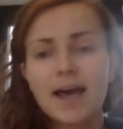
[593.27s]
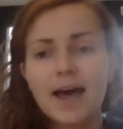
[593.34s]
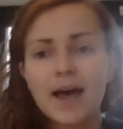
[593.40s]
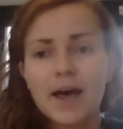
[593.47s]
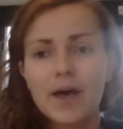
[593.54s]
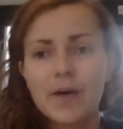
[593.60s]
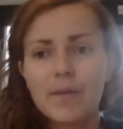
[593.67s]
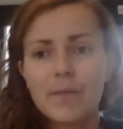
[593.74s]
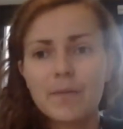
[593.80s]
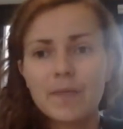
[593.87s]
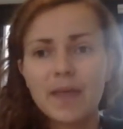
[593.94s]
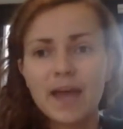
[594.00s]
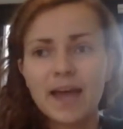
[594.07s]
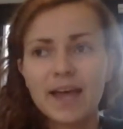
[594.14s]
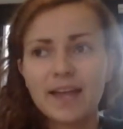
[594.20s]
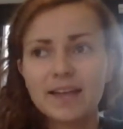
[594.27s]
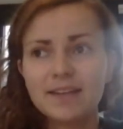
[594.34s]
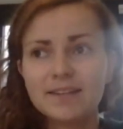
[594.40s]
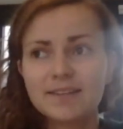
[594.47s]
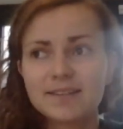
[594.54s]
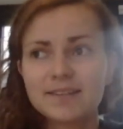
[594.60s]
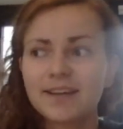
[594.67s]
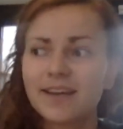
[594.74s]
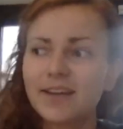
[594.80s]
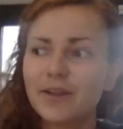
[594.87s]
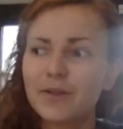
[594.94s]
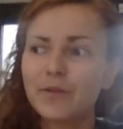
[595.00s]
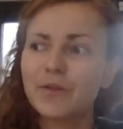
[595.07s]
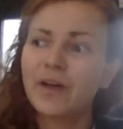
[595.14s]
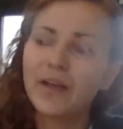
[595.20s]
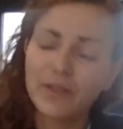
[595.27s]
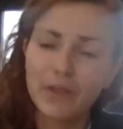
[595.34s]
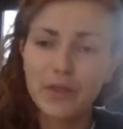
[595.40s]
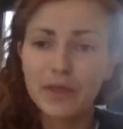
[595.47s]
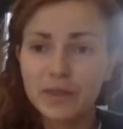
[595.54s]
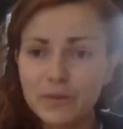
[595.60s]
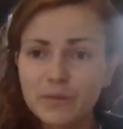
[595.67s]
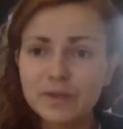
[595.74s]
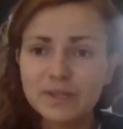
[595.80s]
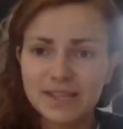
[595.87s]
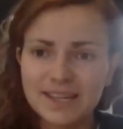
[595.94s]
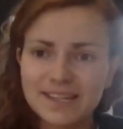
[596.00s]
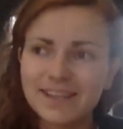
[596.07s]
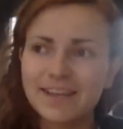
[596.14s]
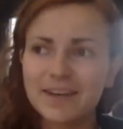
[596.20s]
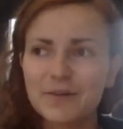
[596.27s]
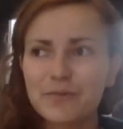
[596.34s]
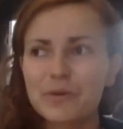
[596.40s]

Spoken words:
And the other thing that we say is like,